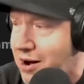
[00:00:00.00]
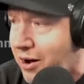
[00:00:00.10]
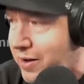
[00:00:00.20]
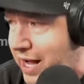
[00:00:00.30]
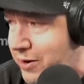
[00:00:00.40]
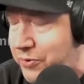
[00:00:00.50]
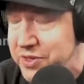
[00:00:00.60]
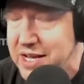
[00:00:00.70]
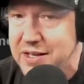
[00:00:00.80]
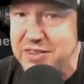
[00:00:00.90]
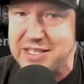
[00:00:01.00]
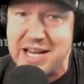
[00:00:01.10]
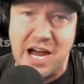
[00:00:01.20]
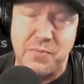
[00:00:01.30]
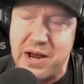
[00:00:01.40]
all. I don't think the
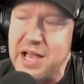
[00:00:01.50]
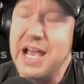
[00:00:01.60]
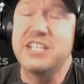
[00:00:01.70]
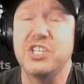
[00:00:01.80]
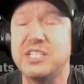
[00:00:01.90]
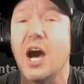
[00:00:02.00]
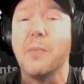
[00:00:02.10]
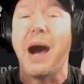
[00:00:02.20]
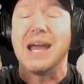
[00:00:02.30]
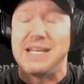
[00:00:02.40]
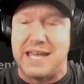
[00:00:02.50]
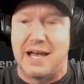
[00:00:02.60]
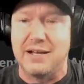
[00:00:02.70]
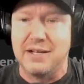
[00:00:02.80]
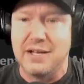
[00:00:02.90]
tiebreak. It's a dumb
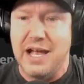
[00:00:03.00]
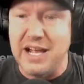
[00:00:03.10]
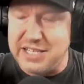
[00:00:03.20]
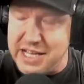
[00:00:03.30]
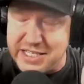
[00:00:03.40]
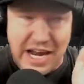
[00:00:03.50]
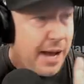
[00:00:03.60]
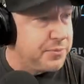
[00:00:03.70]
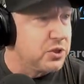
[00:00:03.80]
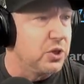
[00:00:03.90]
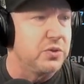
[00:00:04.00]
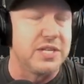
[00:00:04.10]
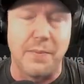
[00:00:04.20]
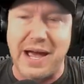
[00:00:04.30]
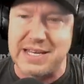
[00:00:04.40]
idea. It's it's an absolute
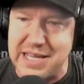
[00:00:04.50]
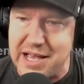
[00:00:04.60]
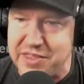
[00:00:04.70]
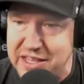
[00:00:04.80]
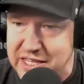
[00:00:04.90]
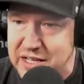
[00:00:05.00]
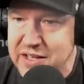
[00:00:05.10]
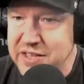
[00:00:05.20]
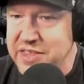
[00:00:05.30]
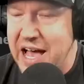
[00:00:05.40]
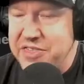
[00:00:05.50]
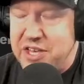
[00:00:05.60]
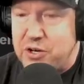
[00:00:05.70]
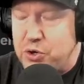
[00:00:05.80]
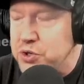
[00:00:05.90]
dumb idea that the that
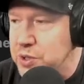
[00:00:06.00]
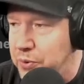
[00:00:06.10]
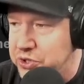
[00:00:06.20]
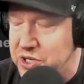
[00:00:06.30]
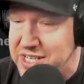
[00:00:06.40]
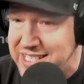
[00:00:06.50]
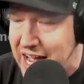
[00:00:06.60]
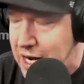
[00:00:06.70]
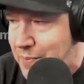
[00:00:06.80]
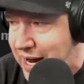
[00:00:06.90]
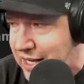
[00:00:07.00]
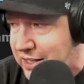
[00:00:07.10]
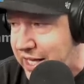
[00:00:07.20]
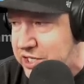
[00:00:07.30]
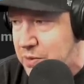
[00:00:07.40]
the crucibles are decided by
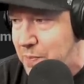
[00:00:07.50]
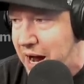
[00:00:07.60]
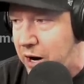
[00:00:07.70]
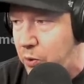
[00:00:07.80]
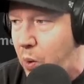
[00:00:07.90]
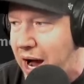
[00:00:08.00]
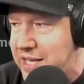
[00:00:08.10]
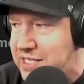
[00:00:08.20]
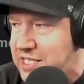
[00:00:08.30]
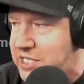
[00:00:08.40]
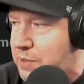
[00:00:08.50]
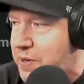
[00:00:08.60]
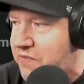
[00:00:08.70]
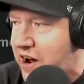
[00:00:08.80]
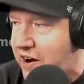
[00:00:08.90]
collection power. Why is
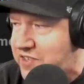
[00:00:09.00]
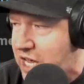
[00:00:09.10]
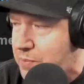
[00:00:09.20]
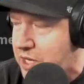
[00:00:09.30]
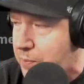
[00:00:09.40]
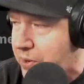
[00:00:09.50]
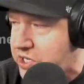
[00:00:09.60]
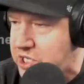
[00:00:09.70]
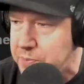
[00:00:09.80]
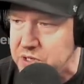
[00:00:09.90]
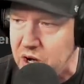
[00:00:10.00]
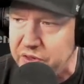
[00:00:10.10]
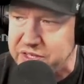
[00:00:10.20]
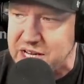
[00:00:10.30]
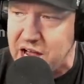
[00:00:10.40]
TCP power? of 10 million punch ups all
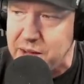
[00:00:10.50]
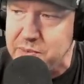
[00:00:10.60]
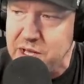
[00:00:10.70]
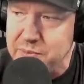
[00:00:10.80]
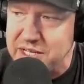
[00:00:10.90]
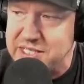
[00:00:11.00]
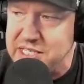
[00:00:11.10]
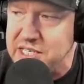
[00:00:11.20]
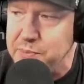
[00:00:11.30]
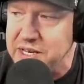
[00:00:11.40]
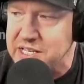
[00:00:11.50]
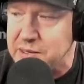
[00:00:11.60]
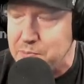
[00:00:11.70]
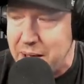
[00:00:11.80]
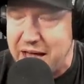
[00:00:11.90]
the time because TCP
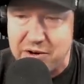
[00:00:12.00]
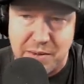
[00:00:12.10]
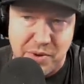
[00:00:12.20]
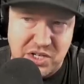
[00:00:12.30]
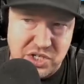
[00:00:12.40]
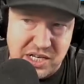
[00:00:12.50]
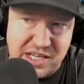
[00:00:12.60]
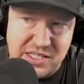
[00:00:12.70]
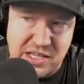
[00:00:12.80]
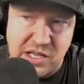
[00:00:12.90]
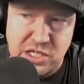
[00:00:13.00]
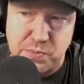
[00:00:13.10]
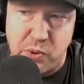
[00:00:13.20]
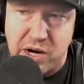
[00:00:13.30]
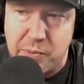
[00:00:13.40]
doesn't matter that much in KC at this
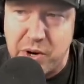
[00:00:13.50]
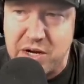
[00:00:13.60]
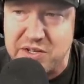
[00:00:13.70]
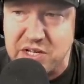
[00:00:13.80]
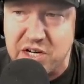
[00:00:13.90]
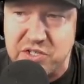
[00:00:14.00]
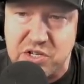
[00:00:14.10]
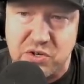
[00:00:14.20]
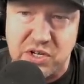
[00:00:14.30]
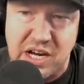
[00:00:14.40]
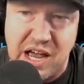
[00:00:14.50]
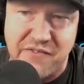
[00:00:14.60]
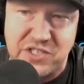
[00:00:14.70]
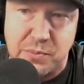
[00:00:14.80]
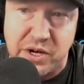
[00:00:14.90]
point. I'm Randy. because honestly, you couldn't
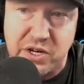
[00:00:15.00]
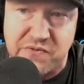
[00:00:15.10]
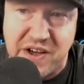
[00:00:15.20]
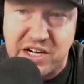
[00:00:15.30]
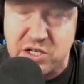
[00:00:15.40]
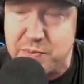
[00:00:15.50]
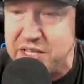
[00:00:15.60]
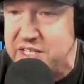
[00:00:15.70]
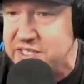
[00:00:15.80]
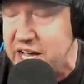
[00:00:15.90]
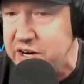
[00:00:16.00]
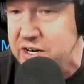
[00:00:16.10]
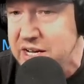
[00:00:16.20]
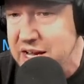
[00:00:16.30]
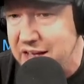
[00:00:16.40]
have some other factor be the decider.
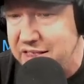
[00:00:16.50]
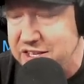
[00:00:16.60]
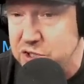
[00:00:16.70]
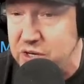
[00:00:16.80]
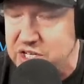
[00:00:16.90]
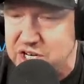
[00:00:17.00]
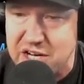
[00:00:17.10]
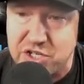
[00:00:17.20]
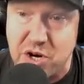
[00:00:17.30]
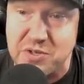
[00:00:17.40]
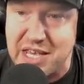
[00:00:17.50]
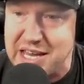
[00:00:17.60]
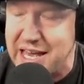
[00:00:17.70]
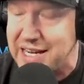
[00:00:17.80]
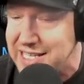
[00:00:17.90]
And then this screenshot shows that he
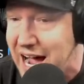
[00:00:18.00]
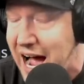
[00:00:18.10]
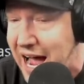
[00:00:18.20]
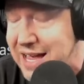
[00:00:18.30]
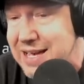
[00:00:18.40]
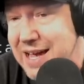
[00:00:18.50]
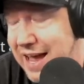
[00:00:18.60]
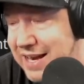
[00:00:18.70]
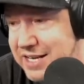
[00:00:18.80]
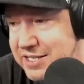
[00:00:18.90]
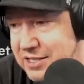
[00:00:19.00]
got a tie and he just